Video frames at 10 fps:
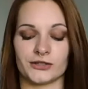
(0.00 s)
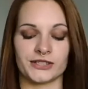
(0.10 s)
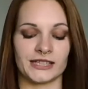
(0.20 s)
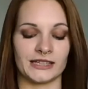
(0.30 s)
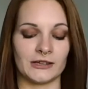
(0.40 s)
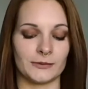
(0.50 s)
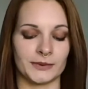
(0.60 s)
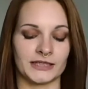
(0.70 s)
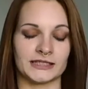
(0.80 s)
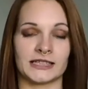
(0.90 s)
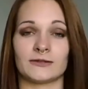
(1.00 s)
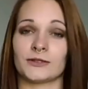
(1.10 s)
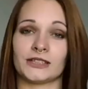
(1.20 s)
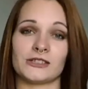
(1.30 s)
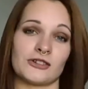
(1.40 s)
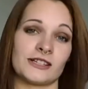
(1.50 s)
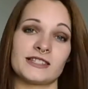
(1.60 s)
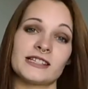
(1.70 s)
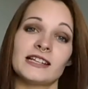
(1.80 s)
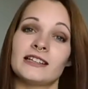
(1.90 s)
your skin out because I have really dry
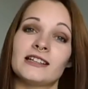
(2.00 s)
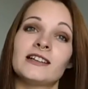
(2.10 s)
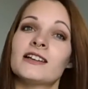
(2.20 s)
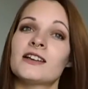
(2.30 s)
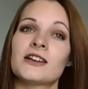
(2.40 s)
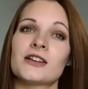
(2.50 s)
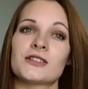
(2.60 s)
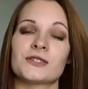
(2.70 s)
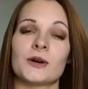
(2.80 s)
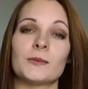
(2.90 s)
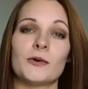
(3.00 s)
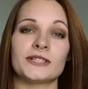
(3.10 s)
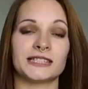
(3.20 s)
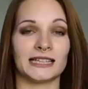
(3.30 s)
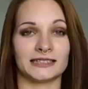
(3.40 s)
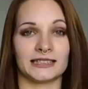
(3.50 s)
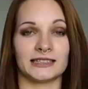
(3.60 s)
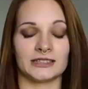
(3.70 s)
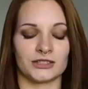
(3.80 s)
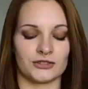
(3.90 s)
skin. So I'm always
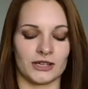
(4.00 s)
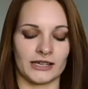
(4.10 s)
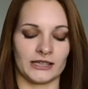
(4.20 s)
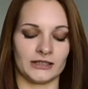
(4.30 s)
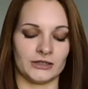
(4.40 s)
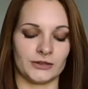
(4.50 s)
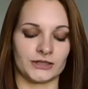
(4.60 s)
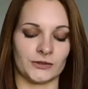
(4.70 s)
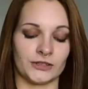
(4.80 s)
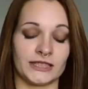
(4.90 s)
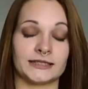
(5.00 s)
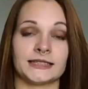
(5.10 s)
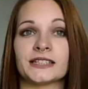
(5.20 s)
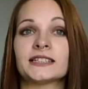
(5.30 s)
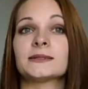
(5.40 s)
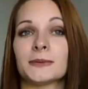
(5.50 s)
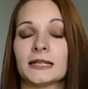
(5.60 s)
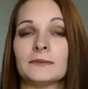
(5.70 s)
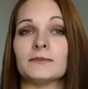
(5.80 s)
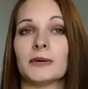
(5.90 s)
hesitant to try new exfoliants. This has
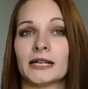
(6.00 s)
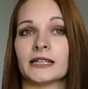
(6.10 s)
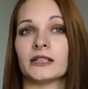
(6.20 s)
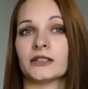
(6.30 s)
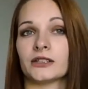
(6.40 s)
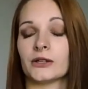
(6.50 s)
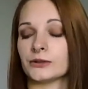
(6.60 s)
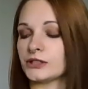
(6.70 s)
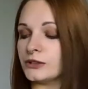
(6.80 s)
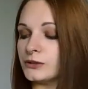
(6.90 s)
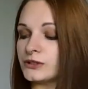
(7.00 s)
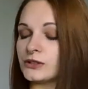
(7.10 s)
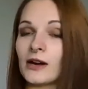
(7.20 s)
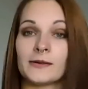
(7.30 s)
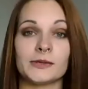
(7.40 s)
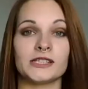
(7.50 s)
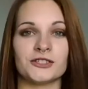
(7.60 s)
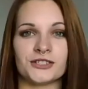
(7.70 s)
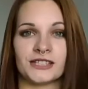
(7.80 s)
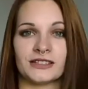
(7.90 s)
been my go-to, so I've been
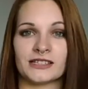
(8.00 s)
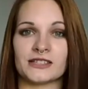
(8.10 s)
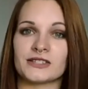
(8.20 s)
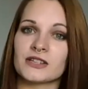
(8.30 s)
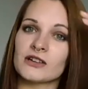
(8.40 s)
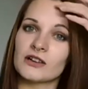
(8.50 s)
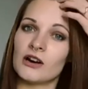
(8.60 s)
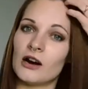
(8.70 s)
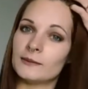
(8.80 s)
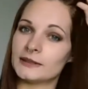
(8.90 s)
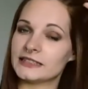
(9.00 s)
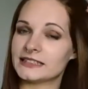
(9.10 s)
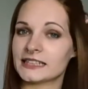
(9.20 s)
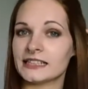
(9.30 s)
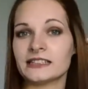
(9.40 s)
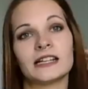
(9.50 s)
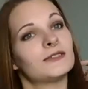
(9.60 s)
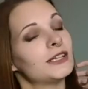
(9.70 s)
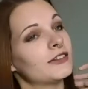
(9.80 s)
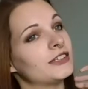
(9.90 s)
using this on my skin
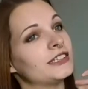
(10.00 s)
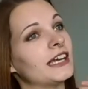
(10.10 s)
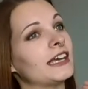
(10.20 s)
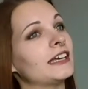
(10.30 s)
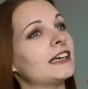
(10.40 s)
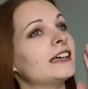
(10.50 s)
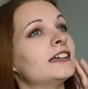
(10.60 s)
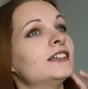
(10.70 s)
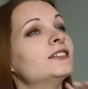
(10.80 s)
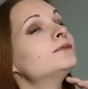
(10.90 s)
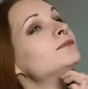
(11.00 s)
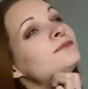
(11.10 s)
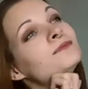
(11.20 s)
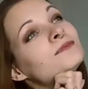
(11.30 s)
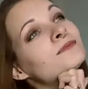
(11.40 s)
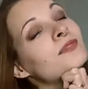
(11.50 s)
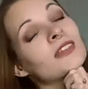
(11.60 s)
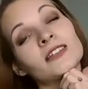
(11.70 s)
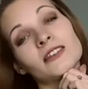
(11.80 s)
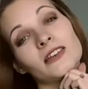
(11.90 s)
every other day and
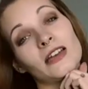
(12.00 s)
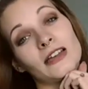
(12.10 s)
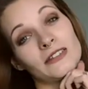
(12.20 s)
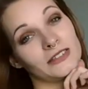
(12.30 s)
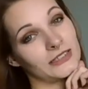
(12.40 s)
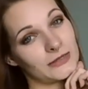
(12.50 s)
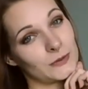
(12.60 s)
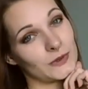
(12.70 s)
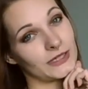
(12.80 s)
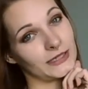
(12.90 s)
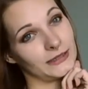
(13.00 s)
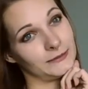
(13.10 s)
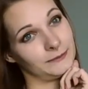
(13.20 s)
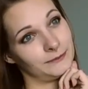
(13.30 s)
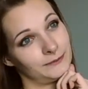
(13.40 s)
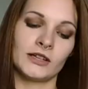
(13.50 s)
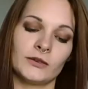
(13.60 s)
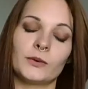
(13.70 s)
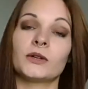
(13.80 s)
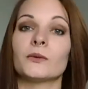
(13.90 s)
I think it's working.
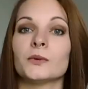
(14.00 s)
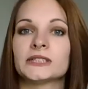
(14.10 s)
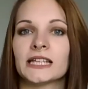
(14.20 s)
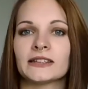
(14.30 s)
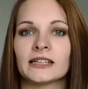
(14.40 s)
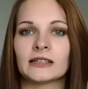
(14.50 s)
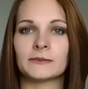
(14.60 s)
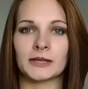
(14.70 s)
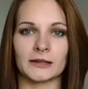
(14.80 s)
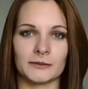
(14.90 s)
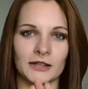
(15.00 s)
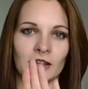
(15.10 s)
What, what's that thing that makeup?